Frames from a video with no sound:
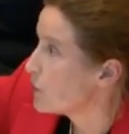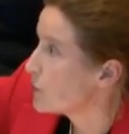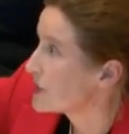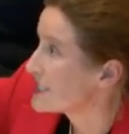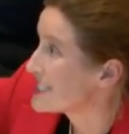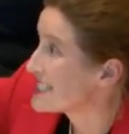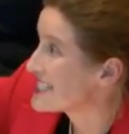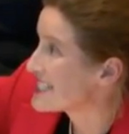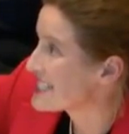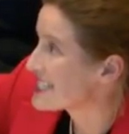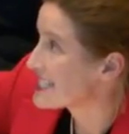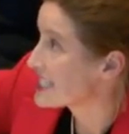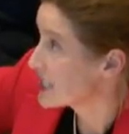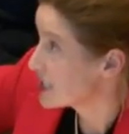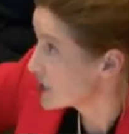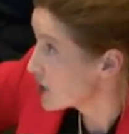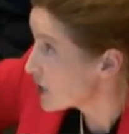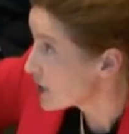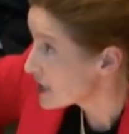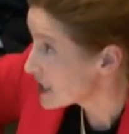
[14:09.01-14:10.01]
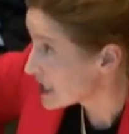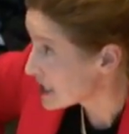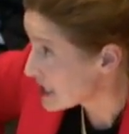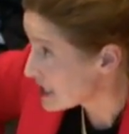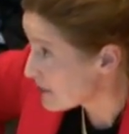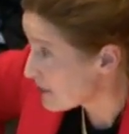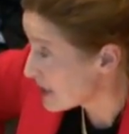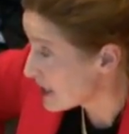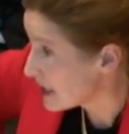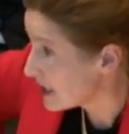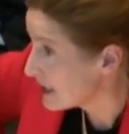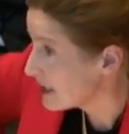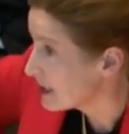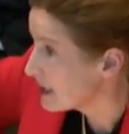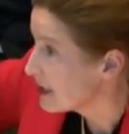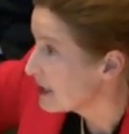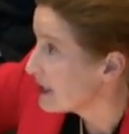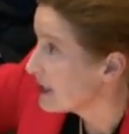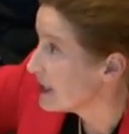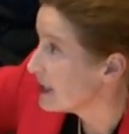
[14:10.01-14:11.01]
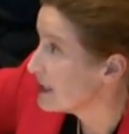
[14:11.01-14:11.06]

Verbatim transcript: What it does not explain